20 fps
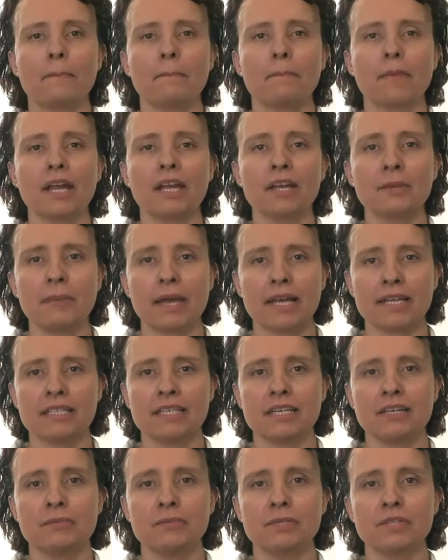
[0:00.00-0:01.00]

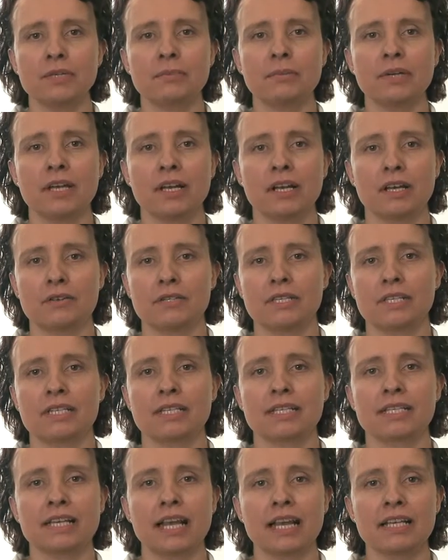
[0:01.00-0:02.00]
Mycobacterium
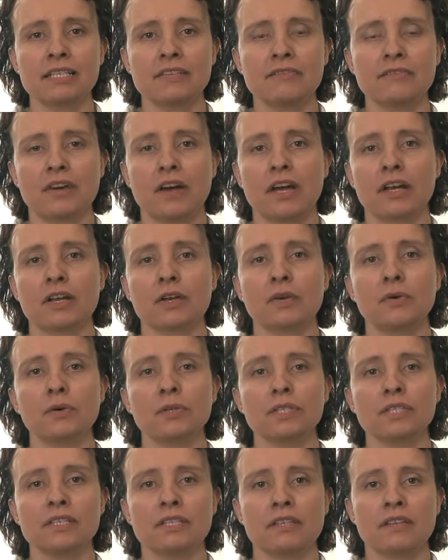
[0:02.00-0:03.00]
tuberculosis is classified
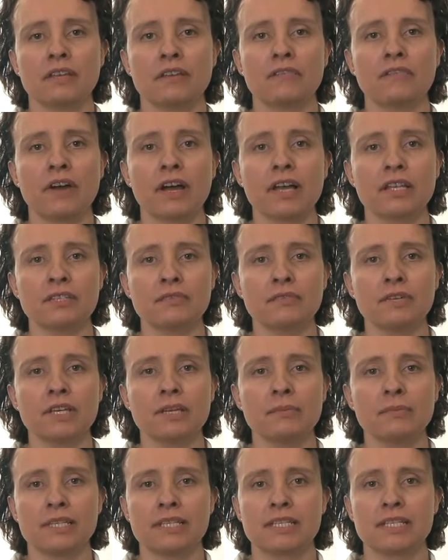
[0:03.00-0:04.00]
according to the Advisory
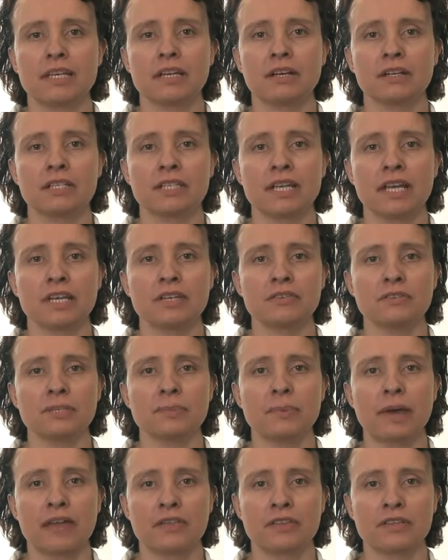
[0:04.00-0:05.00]
Committee on Dangerous
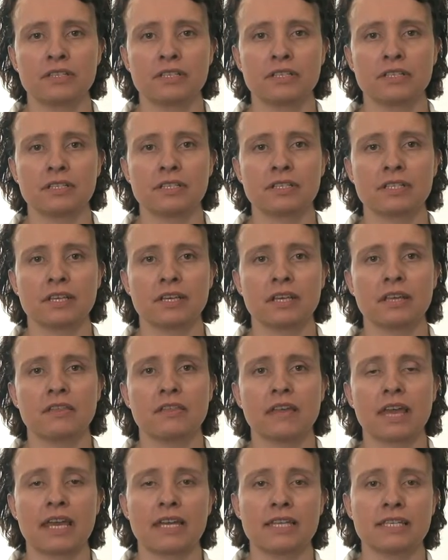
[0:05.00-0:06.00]
Pathogens,
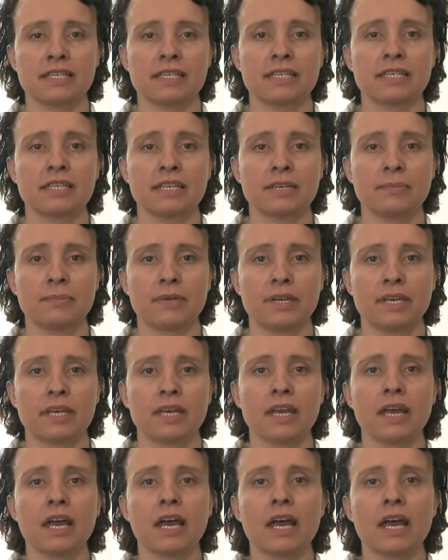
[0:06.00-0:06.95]
the ACDP,